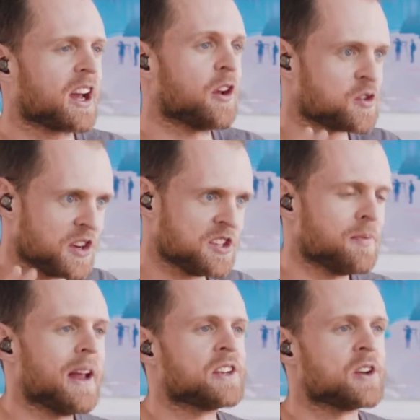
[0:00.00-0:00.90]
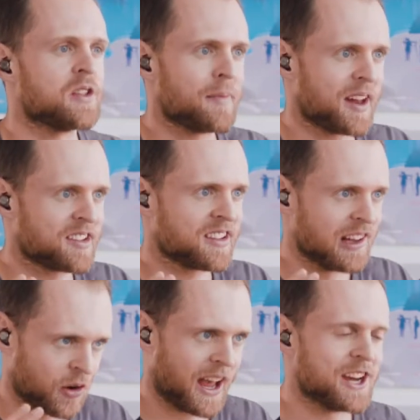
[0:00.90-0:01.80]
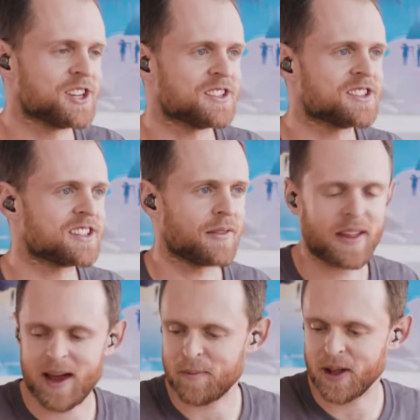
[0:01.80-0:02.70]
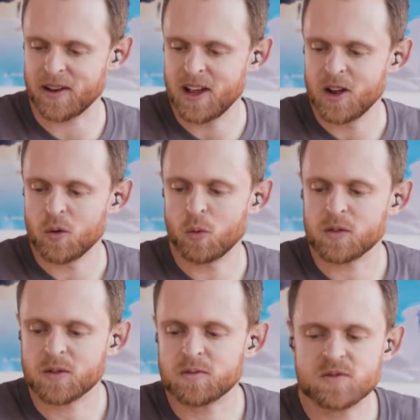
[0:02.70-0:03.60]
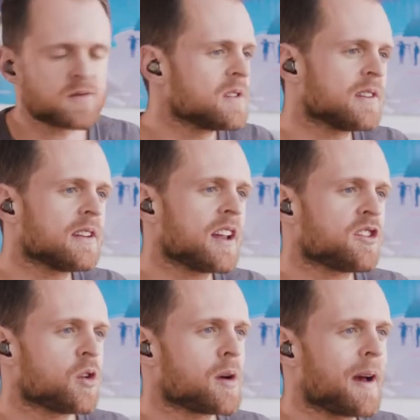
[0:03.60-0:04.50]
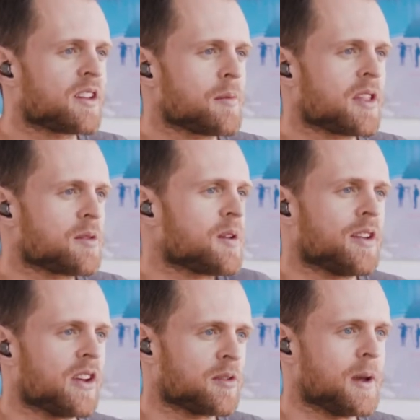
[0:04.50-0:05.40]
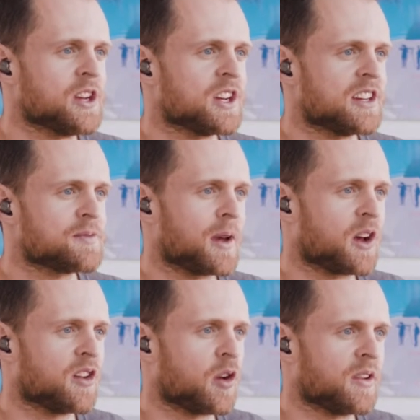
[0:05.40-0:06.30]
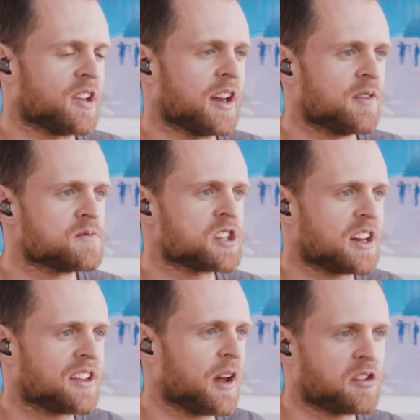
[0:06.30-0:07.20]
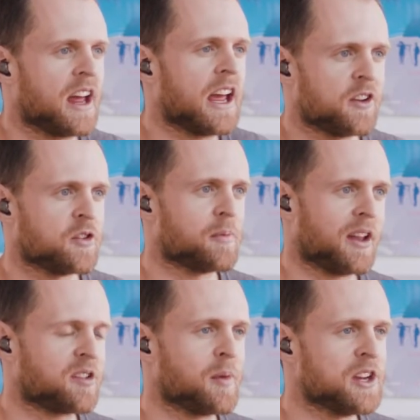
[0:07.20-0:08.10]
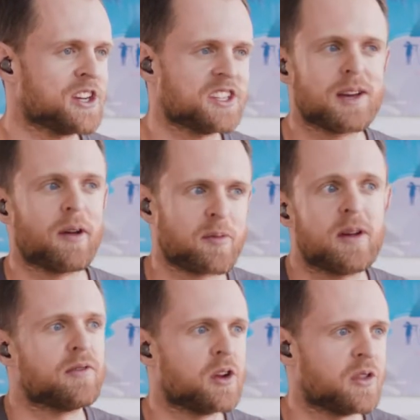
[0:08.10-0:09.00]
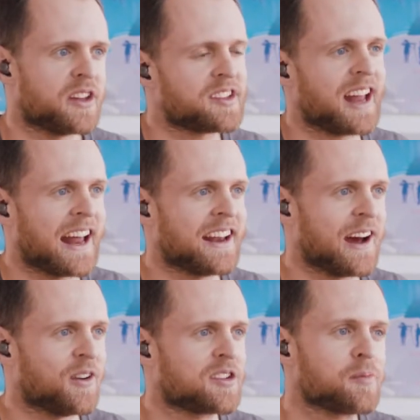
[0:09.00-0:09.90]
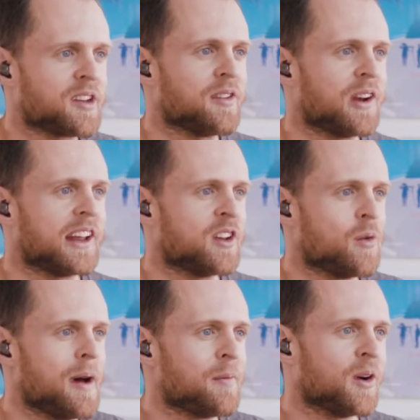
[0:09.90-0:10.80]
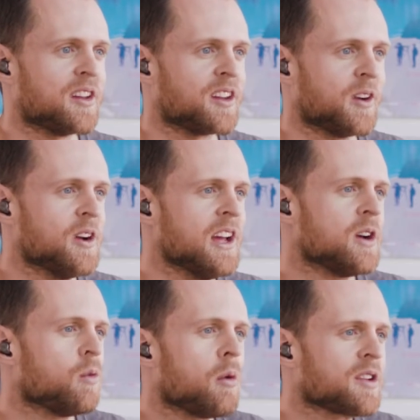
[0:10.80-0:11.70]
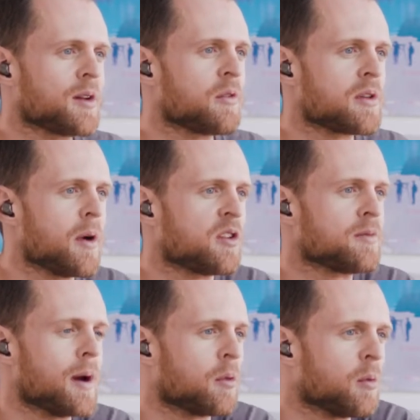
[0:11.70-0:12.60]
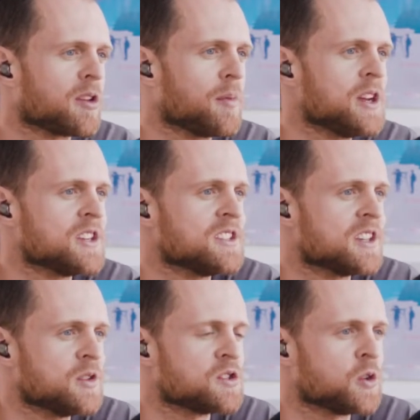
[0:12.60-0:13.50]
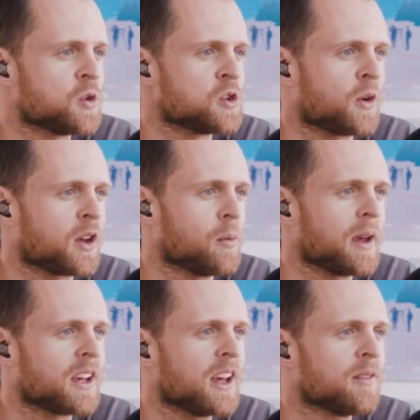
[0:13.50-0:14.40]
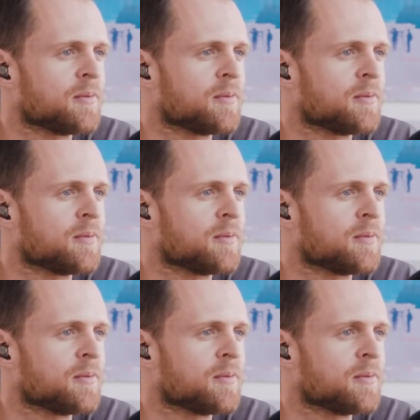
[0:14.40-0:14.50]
countries you've been to, the best locations and stuff like that, but let's talk about some of the specific species, because obviously in 6,800 plus species, there must be a few that stand out specifically in your memory. So what were some of the most memorable species that you saw during your big year?